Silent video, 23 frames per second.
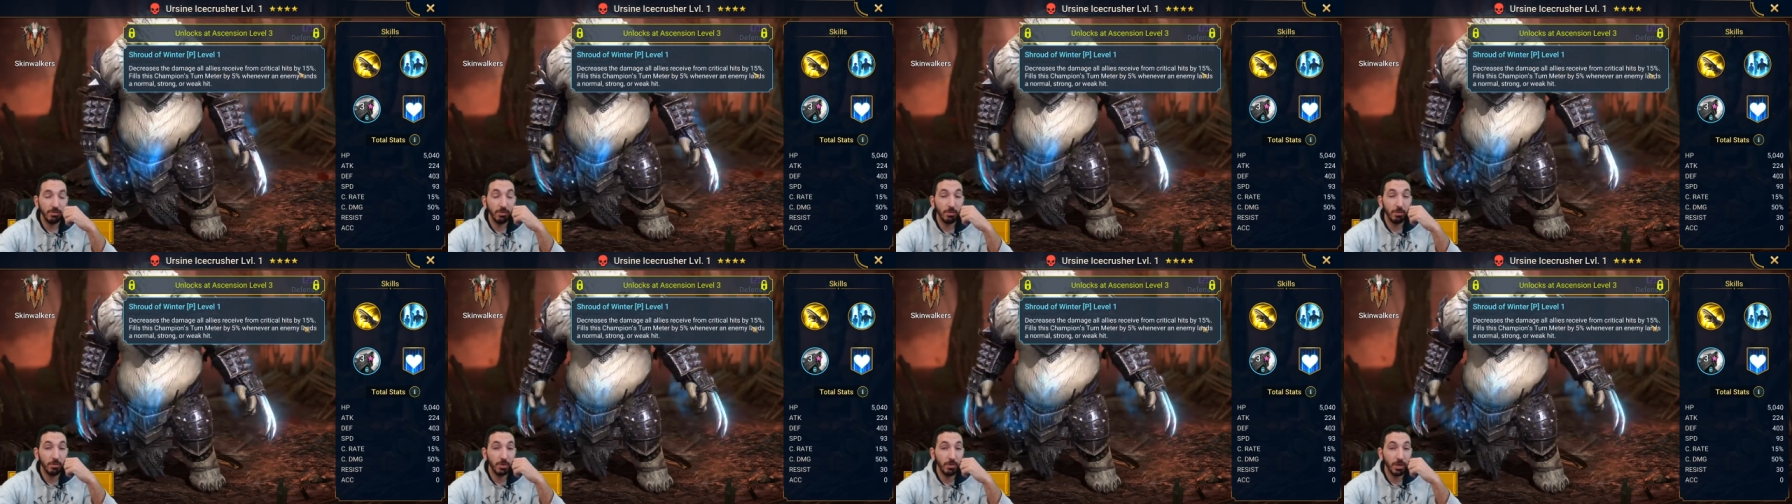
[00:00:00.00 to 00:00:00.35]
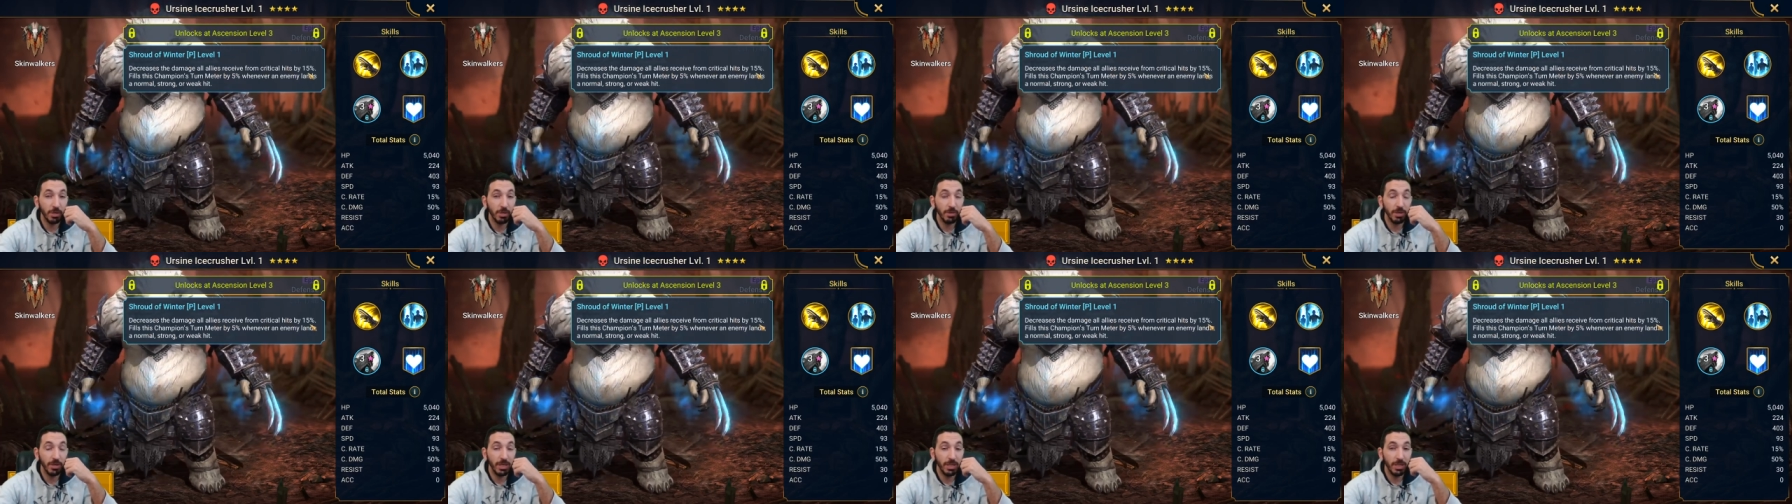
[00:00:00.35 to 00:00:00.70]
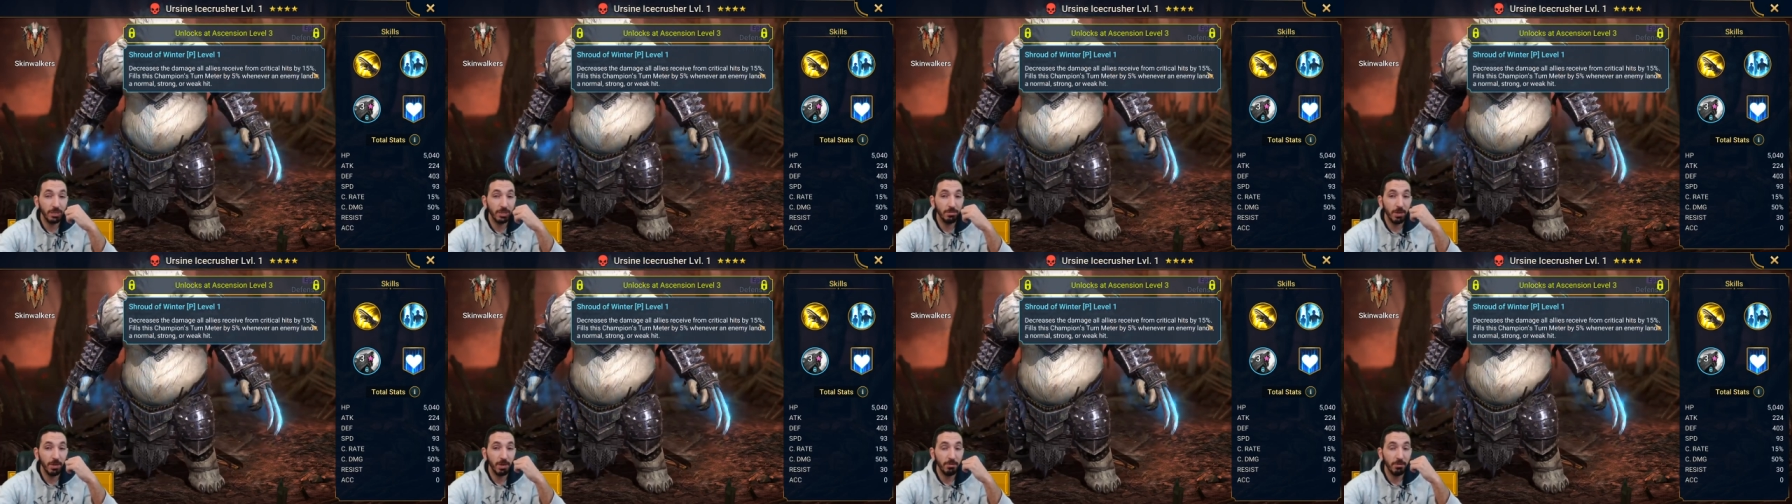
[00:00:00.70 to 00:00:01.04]
from critical
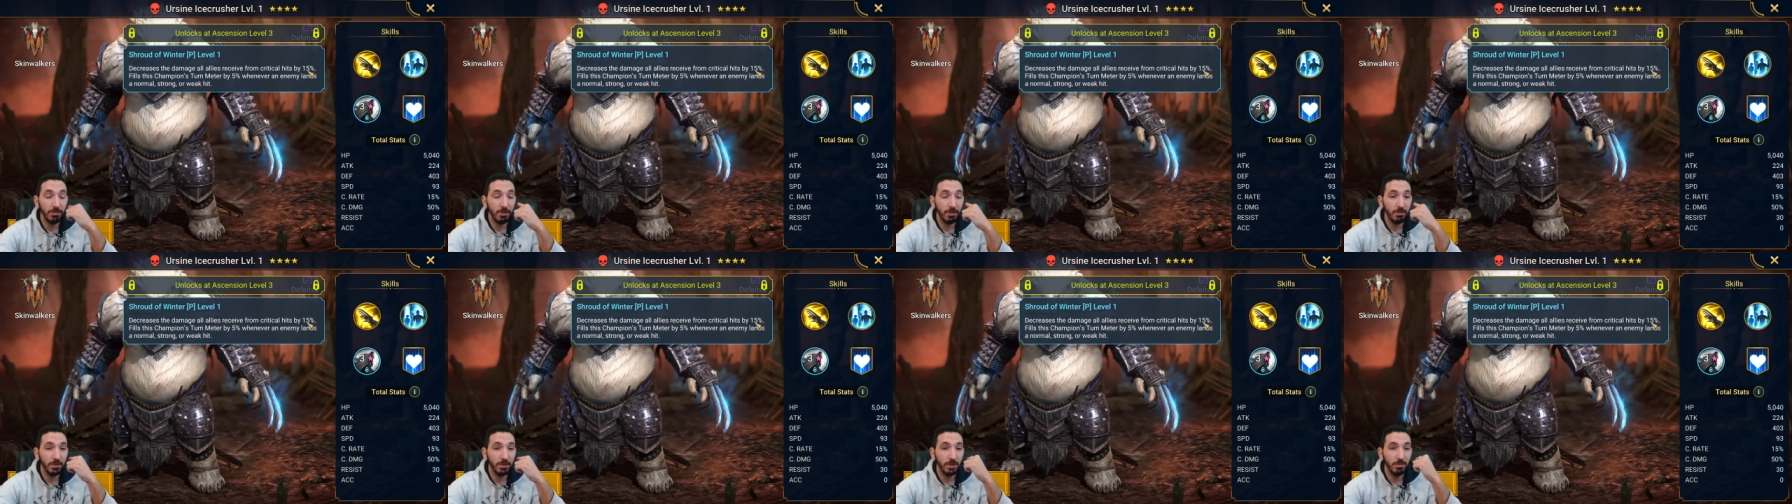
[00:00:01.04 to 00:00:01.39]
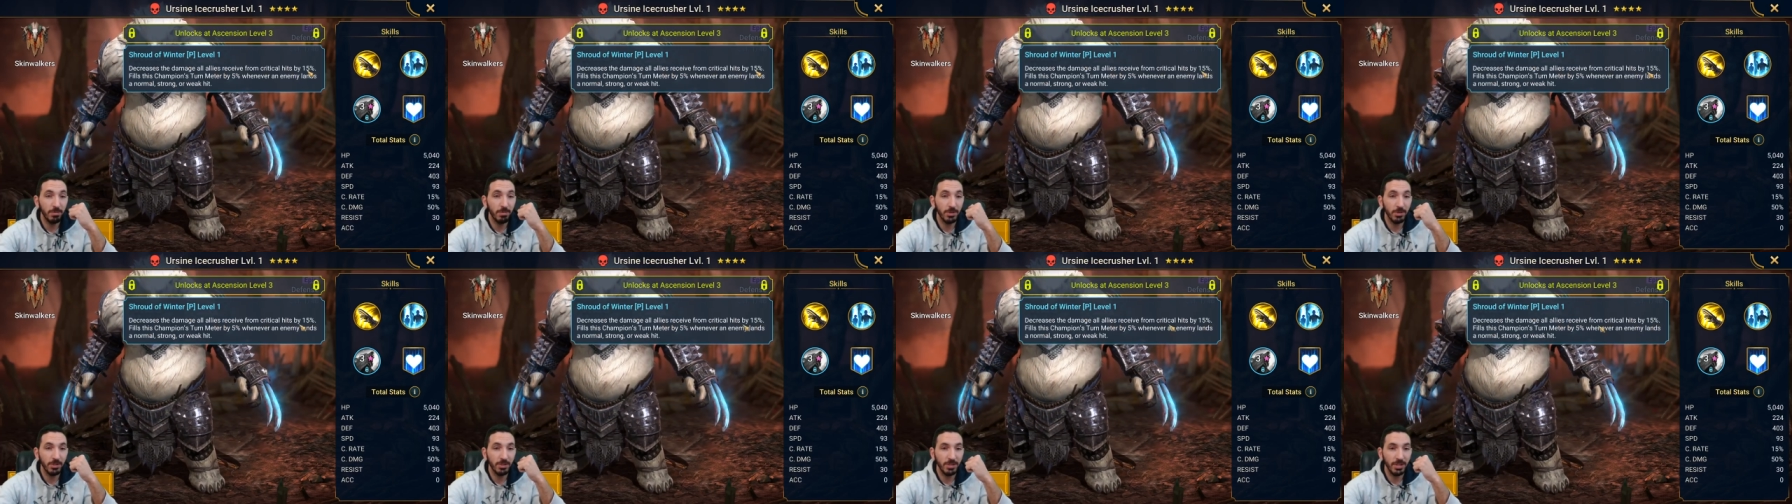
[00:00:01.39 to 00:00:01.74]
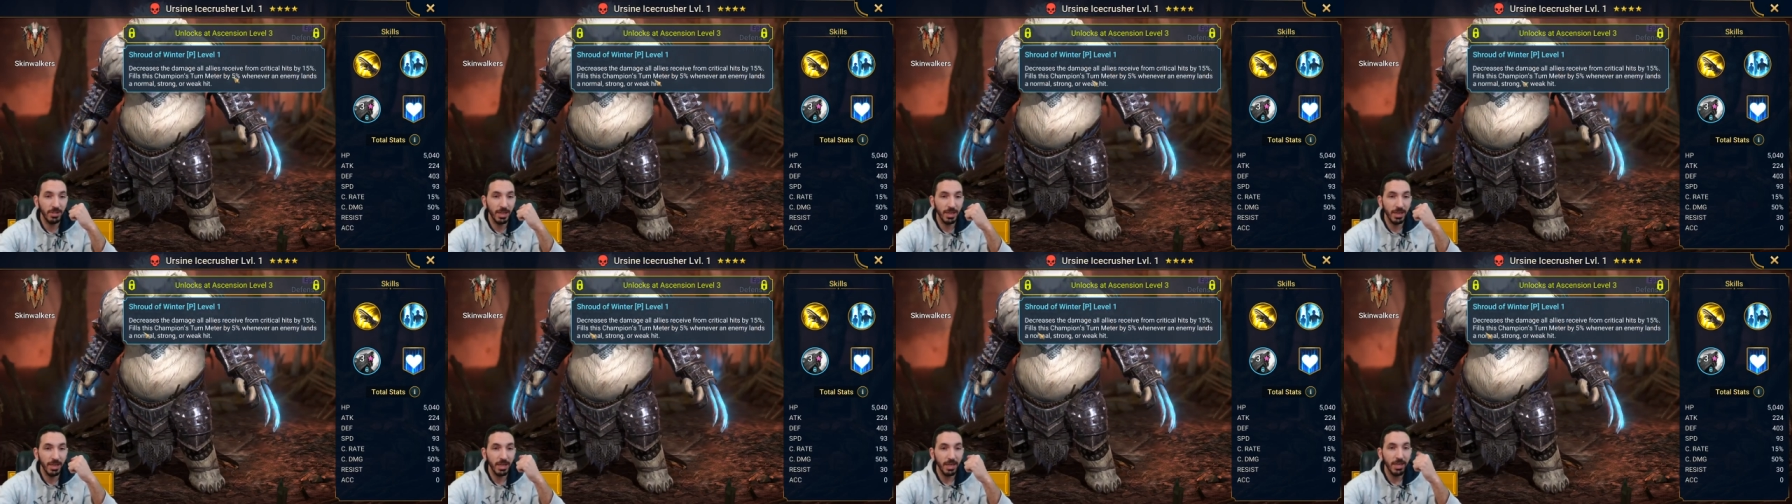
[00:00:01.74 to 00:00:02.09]
hits by
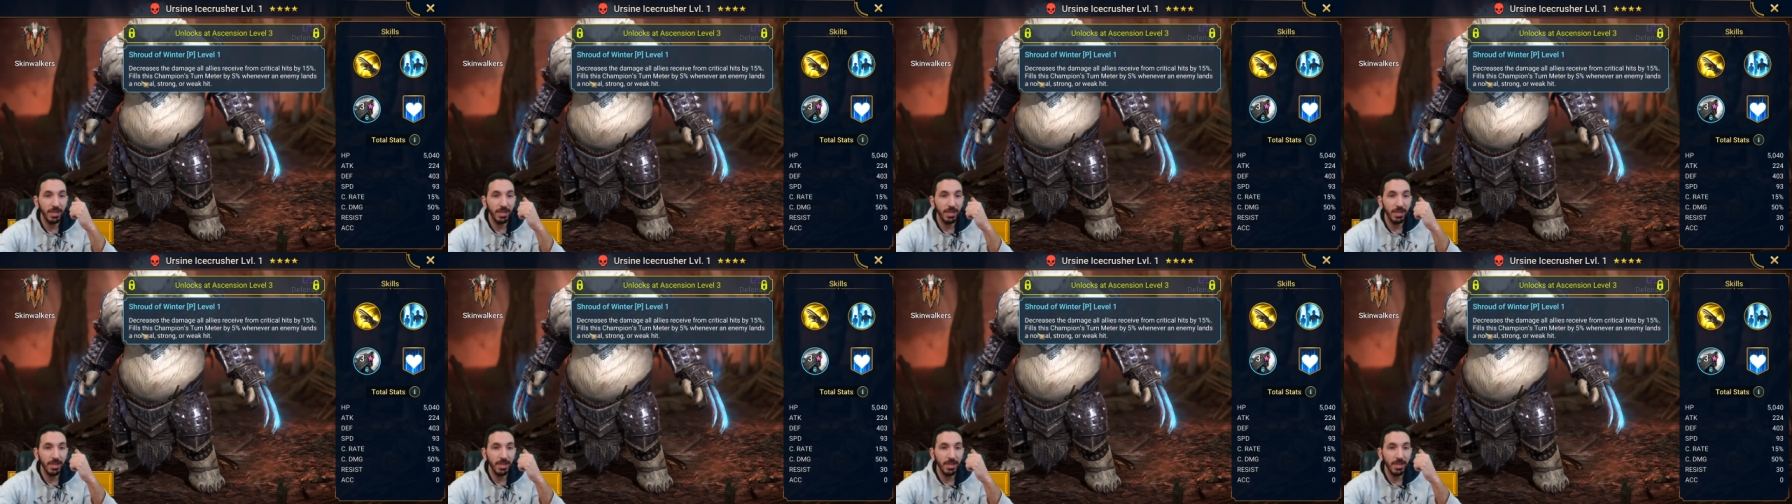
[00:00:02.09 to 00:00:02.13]
15%.